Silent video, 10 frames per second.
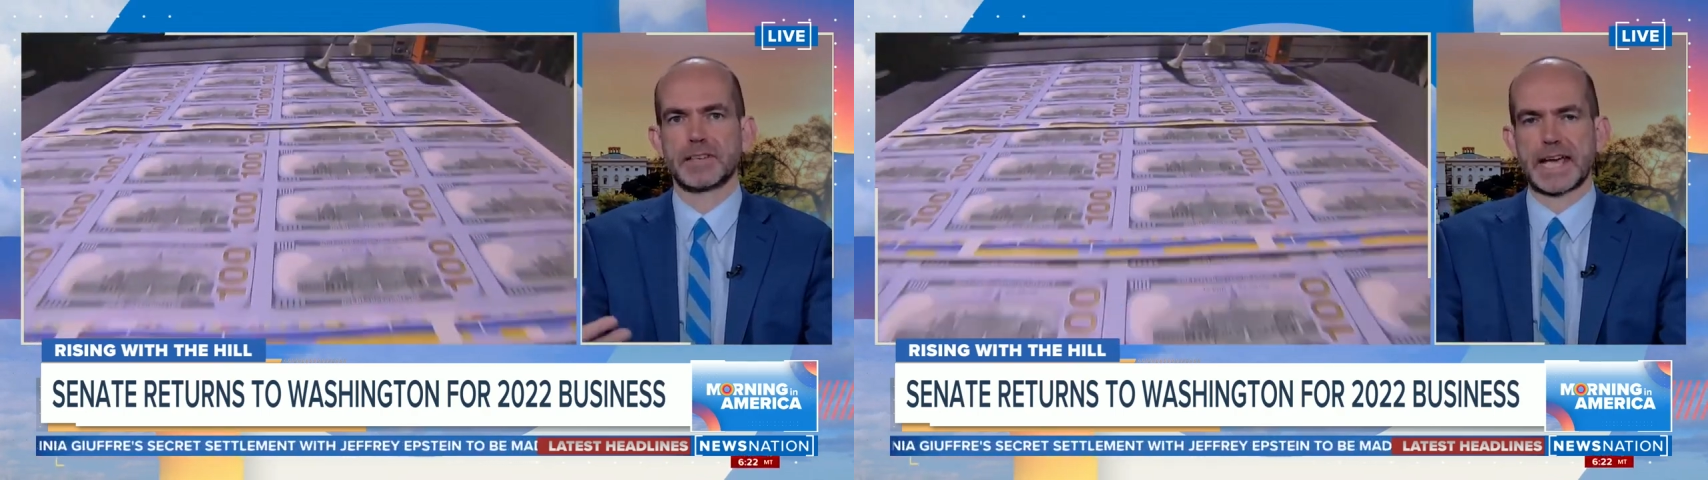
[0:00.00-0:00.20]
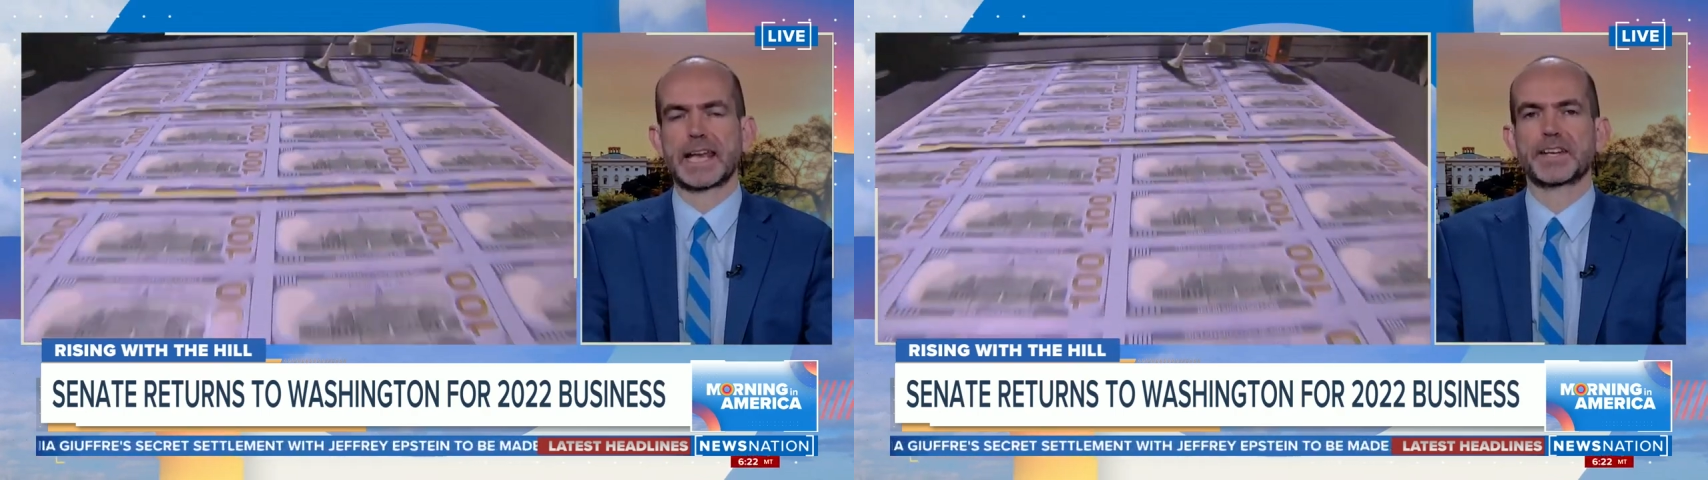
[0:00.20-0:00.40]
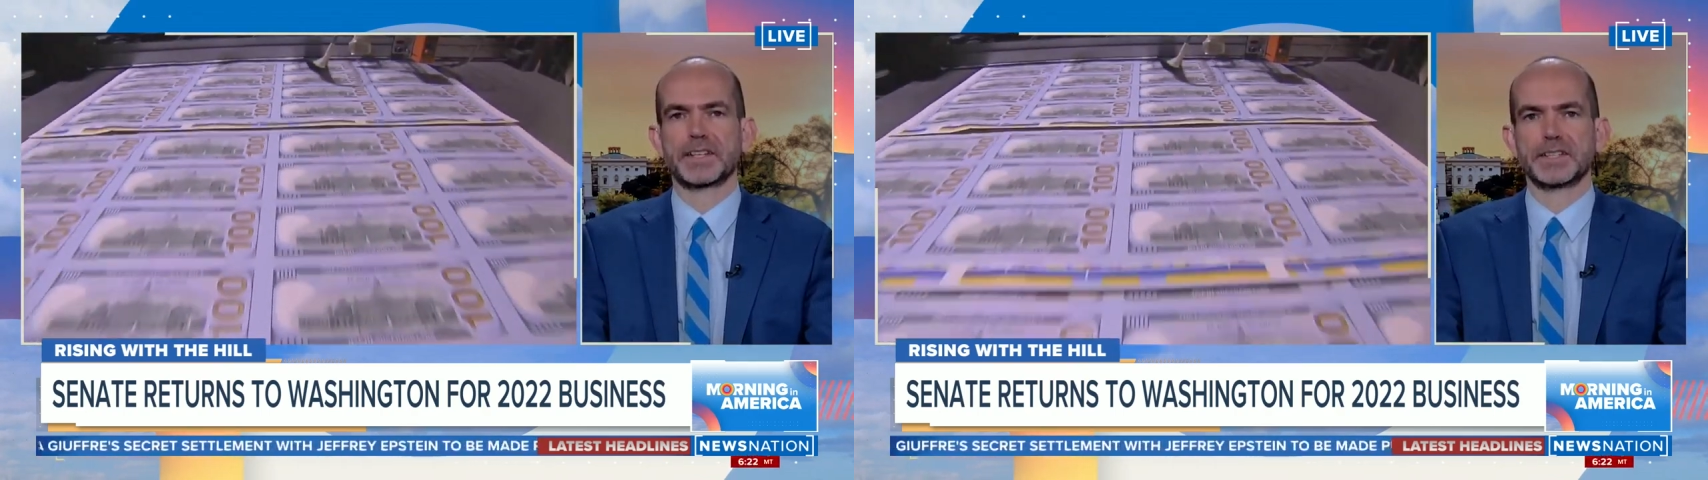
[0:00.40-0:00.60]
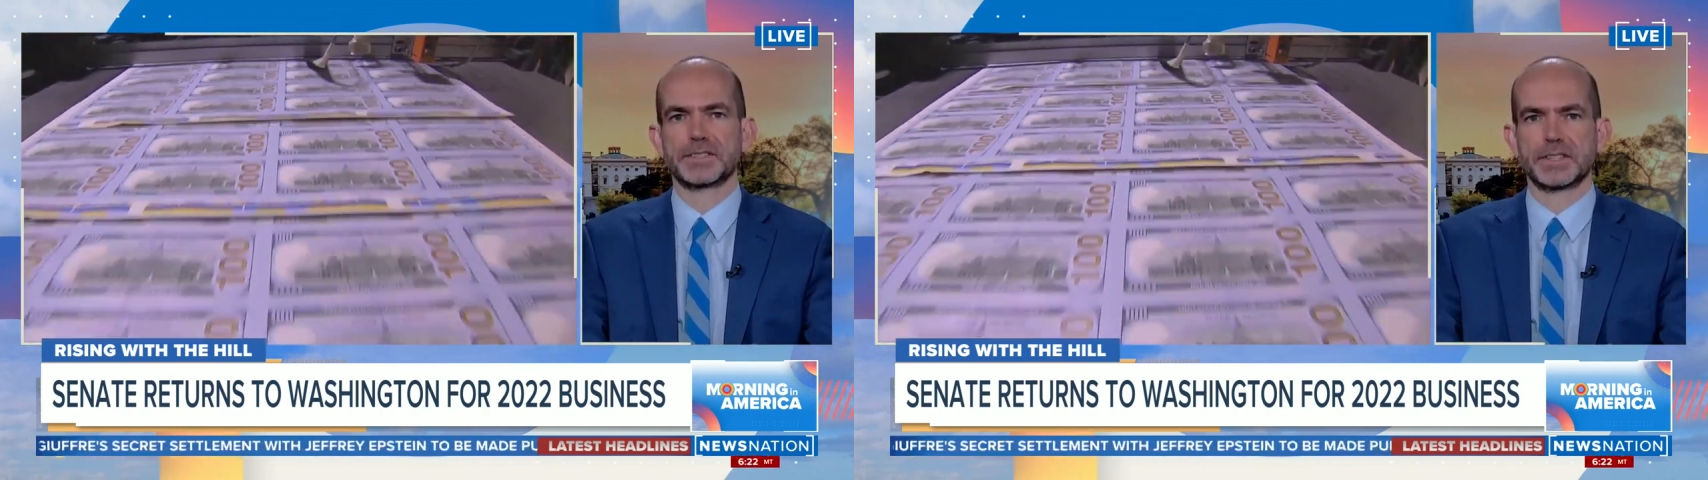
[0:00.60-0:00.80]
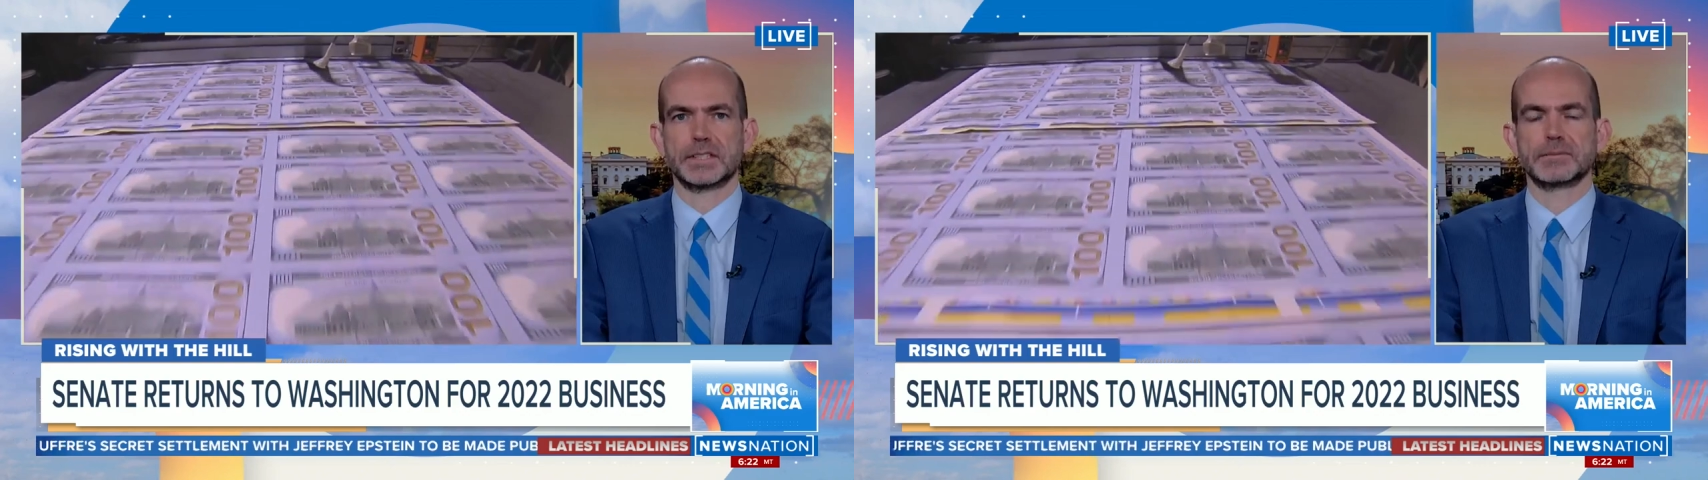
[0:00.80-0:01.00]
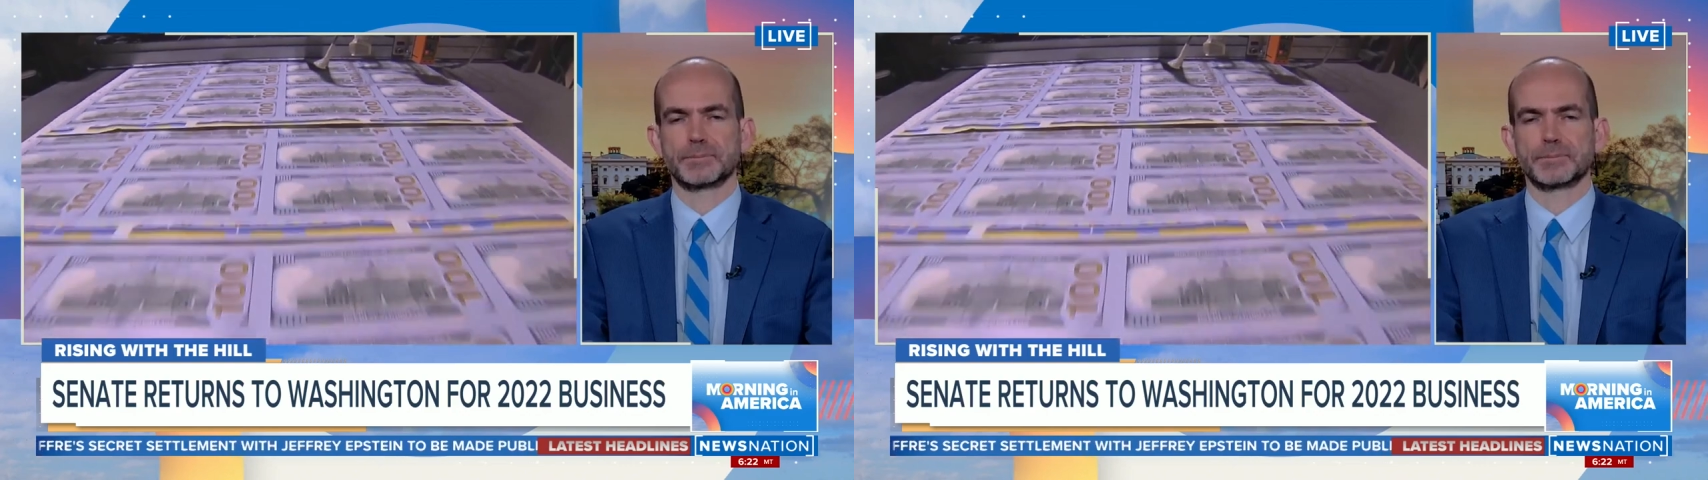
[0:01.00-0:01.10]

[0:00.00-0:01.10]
realities, the,